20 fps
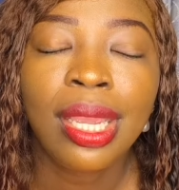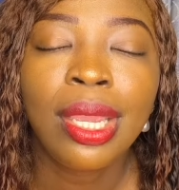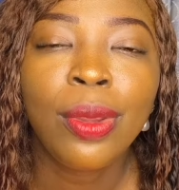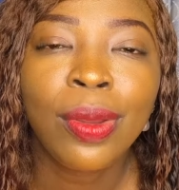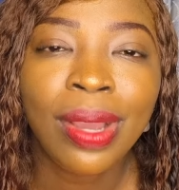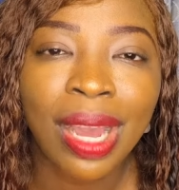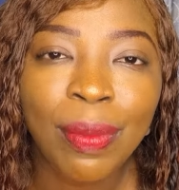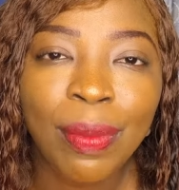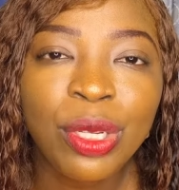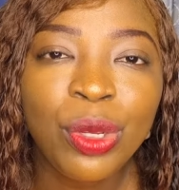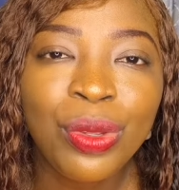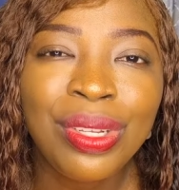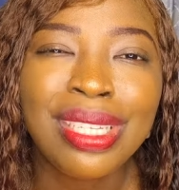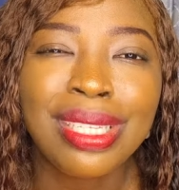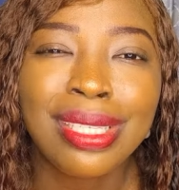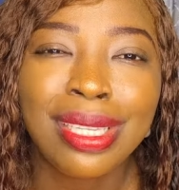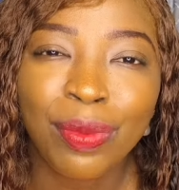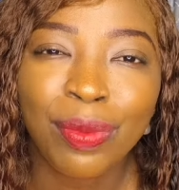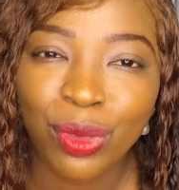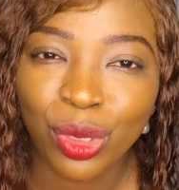you can be doing the
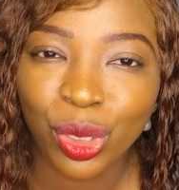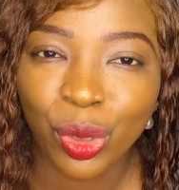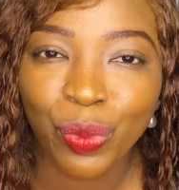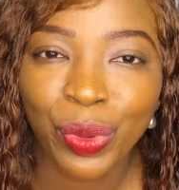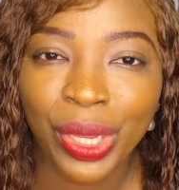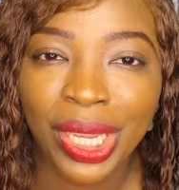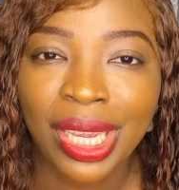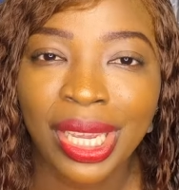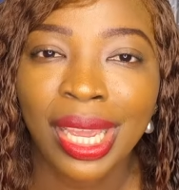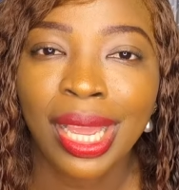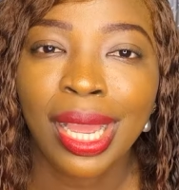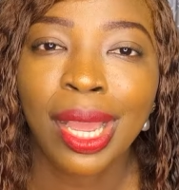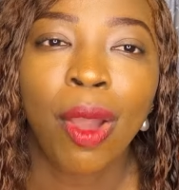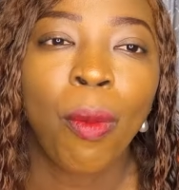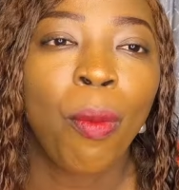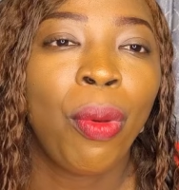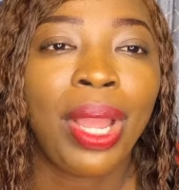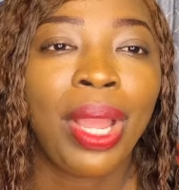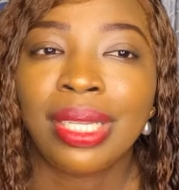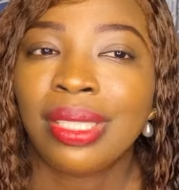same topic,
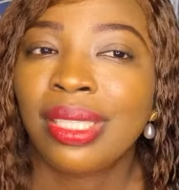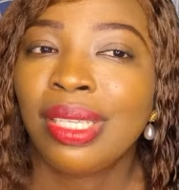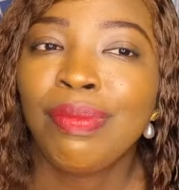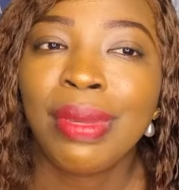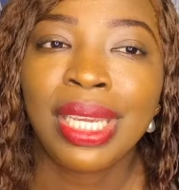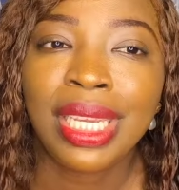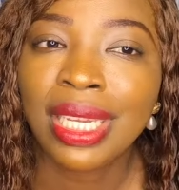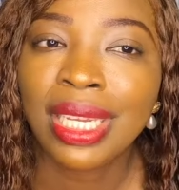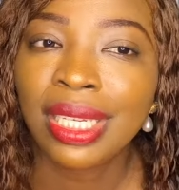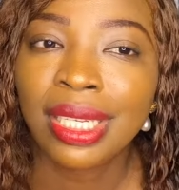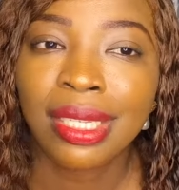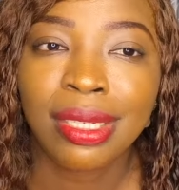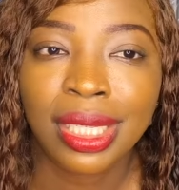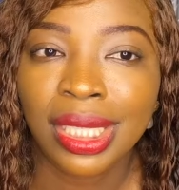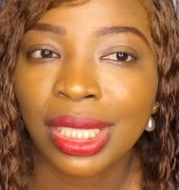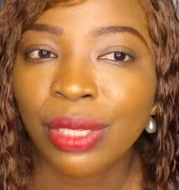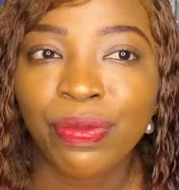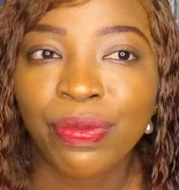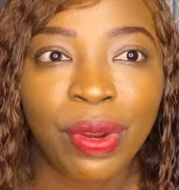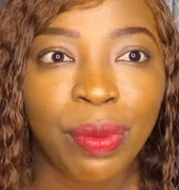but you are still making
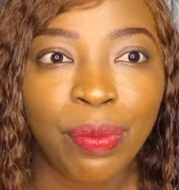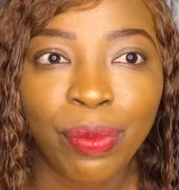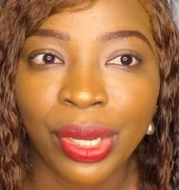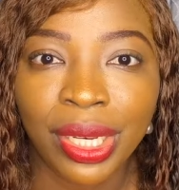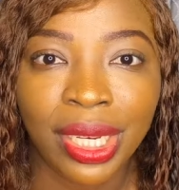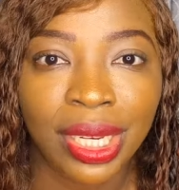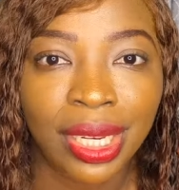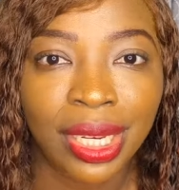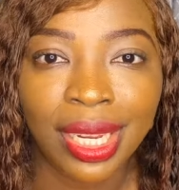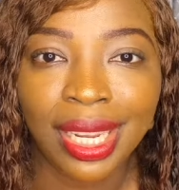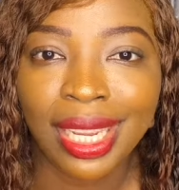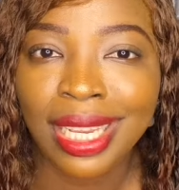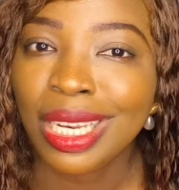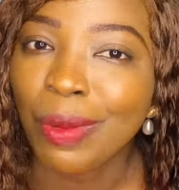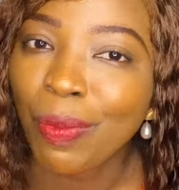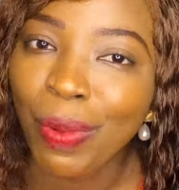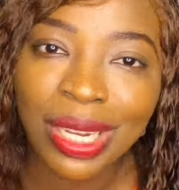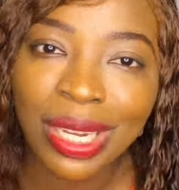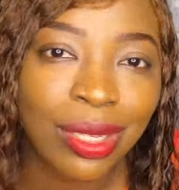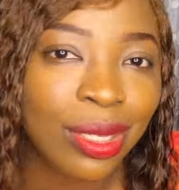different money. It
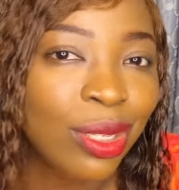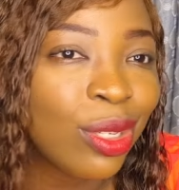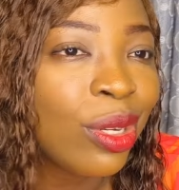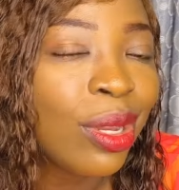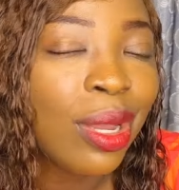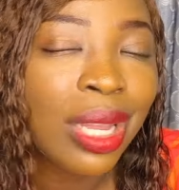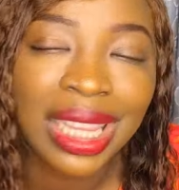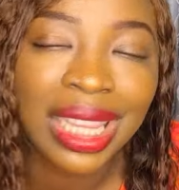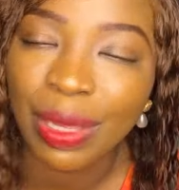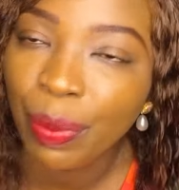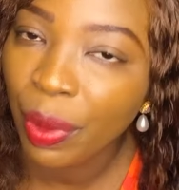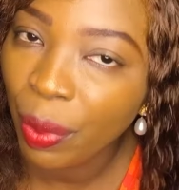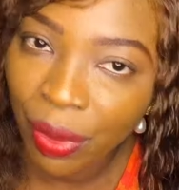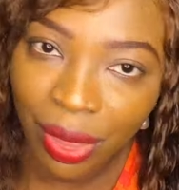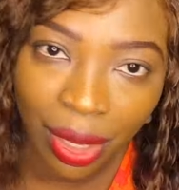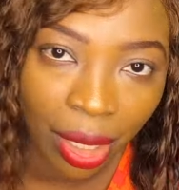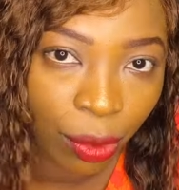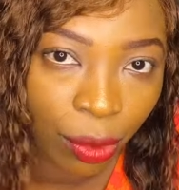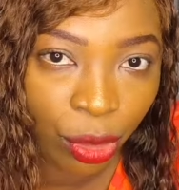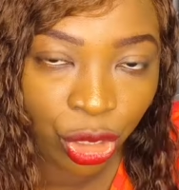depends on the people
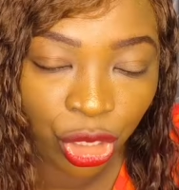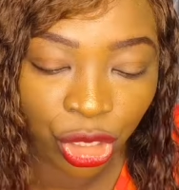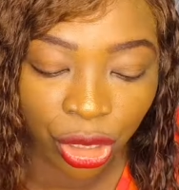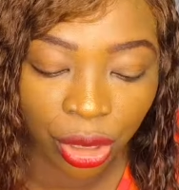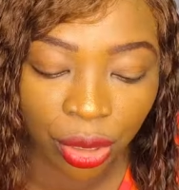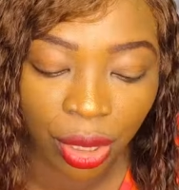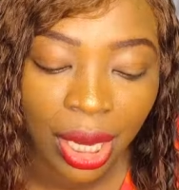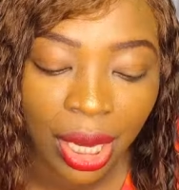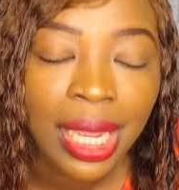that are watching.